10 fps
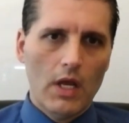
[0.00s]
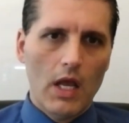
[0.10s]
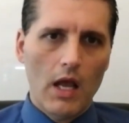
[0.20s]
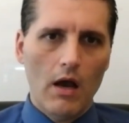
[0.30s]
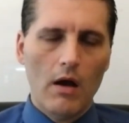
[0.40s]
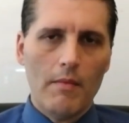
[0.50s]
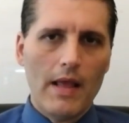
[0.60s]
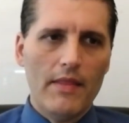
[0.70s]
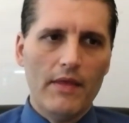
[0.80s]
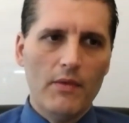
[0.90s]
Um,
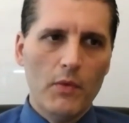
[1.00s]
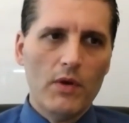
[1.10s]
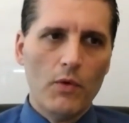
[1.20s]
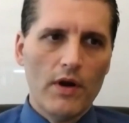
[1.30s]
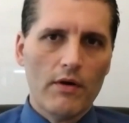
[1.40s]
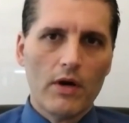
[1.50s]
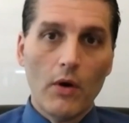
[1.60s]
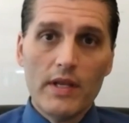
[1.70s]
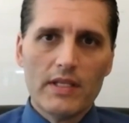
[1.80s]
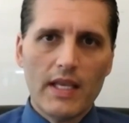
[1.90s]
and and we, we are
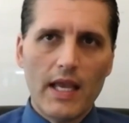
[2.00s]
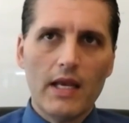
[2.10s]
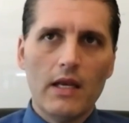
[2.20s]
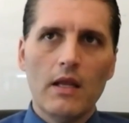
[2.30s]
going to get